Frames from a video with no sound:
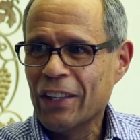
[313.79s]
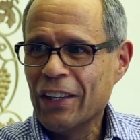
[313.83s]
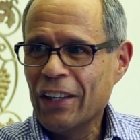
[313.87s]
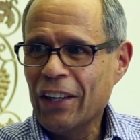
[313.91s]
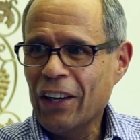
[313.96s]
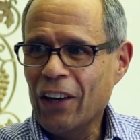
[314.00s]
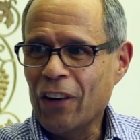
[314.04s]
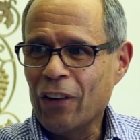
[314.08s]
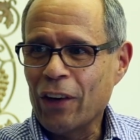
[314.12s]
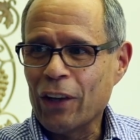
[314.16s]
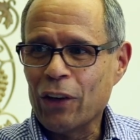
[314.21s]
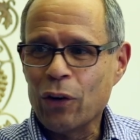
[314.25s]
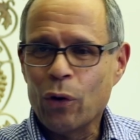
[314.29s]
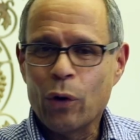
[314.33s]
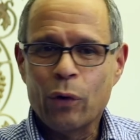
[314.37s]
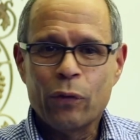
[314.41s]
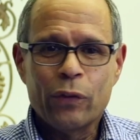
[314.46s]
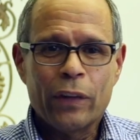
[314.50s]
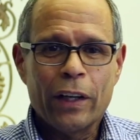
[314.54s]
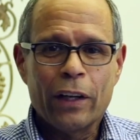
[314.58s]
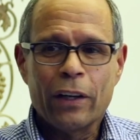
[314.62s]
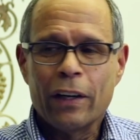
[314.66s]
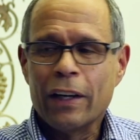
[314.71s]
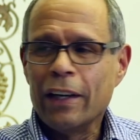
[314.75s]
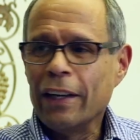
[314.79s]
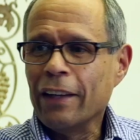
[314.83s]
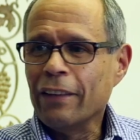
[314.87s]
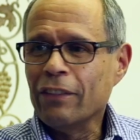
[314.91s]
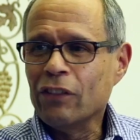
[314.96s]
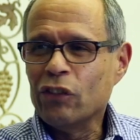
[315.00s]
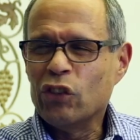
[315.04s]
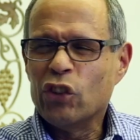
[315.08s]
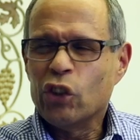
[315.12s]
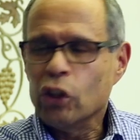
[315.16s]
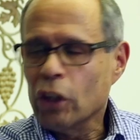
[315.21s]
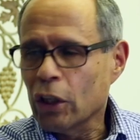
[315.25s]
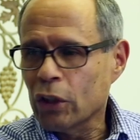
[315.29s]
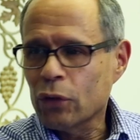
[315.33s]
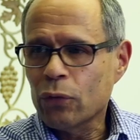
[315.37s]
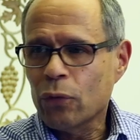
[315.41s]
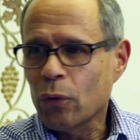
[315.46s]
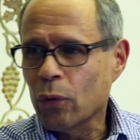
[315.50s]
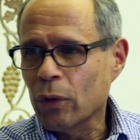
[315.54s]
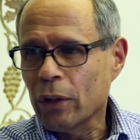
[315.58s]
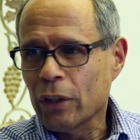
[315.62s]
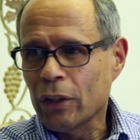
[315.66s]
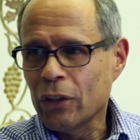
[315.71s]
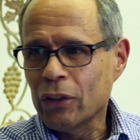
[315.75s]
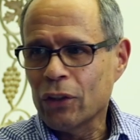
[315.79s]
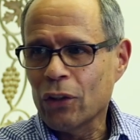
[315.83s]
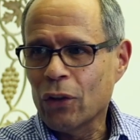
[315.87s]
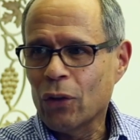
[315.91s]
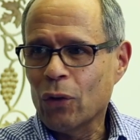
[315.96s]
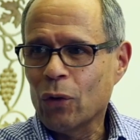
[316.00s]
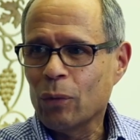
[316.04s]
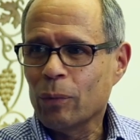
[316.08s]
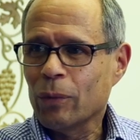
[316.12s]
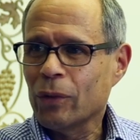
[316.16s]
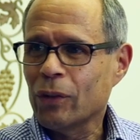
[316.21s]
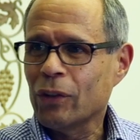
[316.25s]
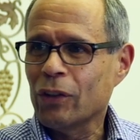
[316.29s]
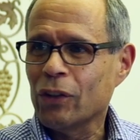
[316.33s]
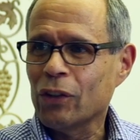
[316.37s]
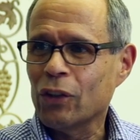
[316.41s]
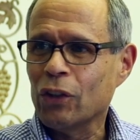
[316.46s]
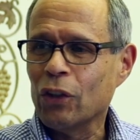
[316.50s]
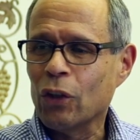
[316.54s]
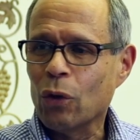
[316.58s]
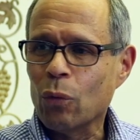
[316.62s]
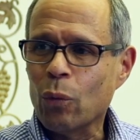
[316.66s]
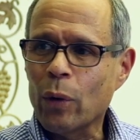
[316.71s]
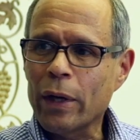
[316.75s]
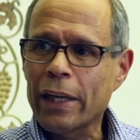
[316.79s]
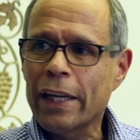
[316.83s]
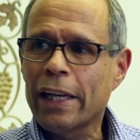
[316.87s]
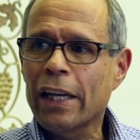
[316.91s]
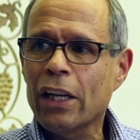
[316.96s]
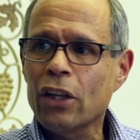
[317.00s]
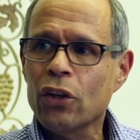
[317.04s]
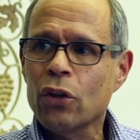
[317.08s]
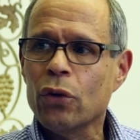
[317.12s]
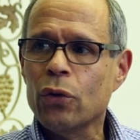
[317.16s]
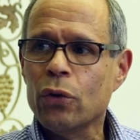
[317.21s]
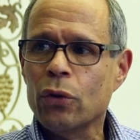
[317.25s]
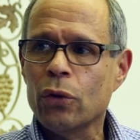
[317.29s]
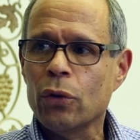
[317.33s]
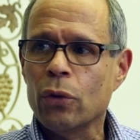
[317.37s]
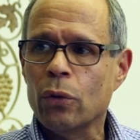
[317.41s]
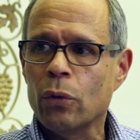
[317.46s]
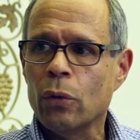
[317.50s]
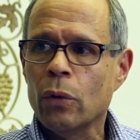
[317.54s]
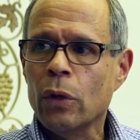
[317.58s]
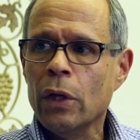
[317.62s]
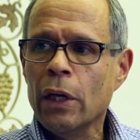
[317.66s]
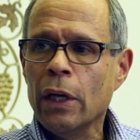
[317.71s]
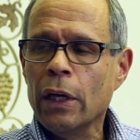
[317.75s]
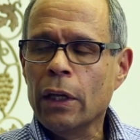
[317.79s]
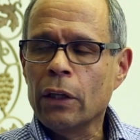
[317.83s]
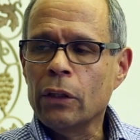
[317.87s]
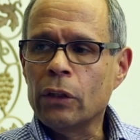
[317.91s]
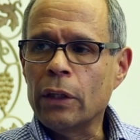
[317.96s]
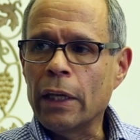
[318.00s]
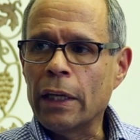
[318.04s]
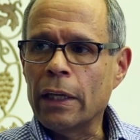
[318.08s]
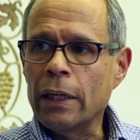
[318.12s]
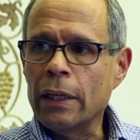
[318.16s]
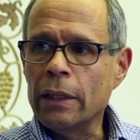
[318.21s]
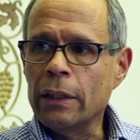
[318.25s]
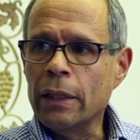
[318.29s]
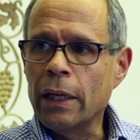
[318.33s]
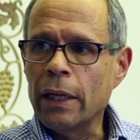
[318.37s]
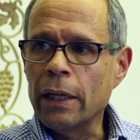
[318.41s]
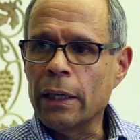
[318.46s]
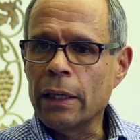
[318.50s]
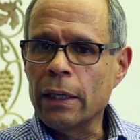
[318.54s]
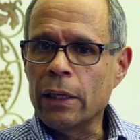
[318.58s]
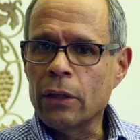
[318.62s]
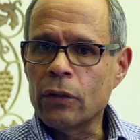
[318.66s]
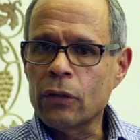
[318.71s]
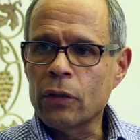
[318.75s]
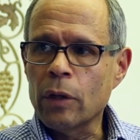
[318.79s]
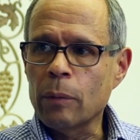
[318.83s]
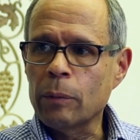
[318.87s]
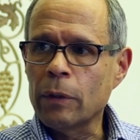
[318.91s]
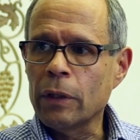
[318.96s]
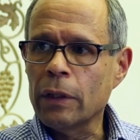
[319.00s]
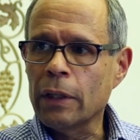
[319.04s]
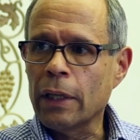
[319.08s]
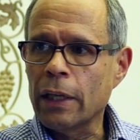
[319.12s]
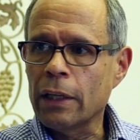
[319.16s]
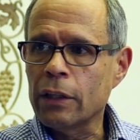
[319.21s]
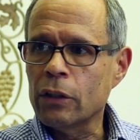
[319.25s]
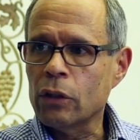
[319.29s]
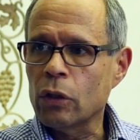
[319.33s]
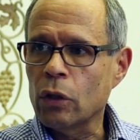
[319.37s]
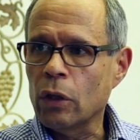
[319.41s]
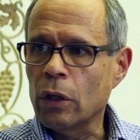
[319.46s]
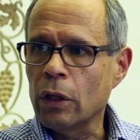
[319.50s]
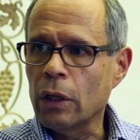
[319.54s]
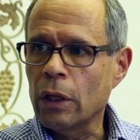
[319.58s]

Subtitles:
all right, or if they're just falling into homelessness, what can you do that is something that